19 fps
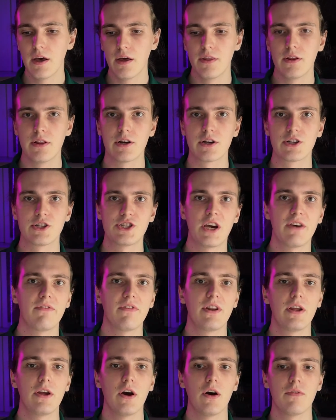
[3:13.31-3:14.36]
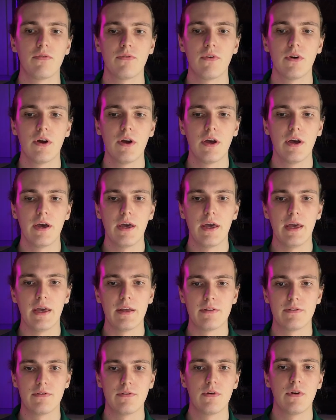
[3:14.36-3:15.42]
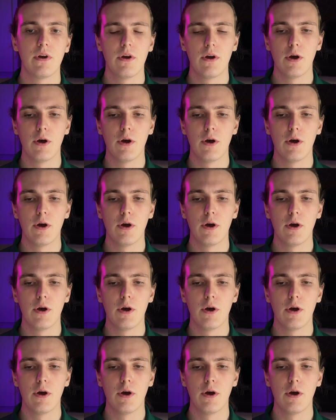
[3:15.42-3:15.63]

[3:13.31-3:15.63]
the longevity of it